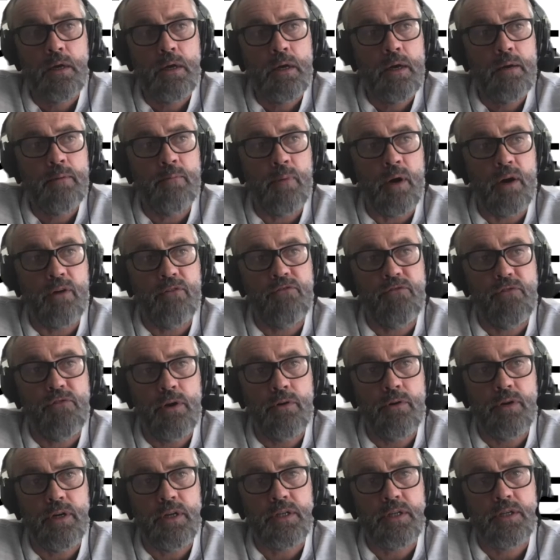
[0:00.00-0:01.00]
My
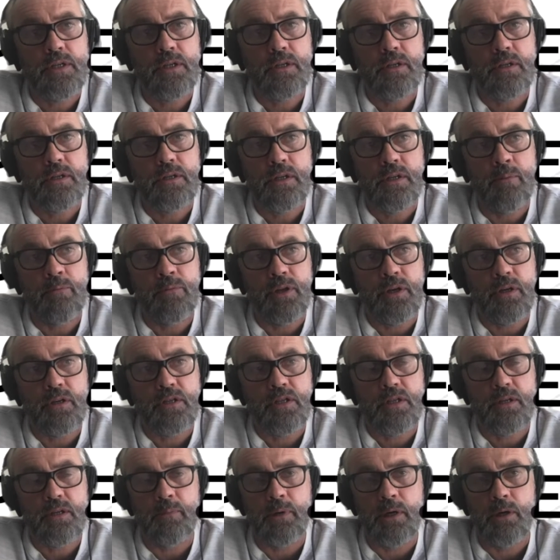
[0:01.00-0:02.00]
fear is something
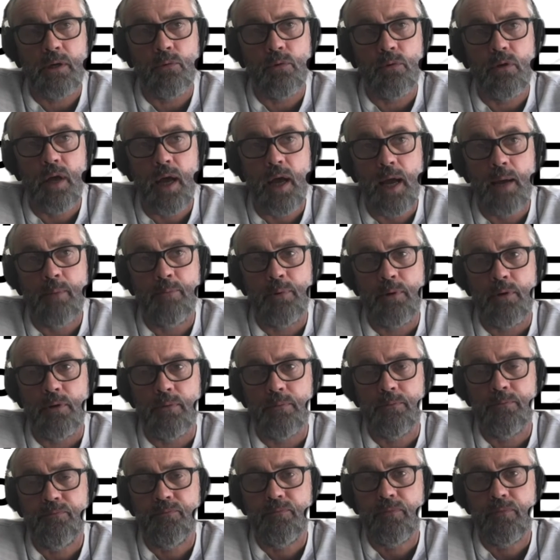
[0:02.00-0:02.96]
similar will happen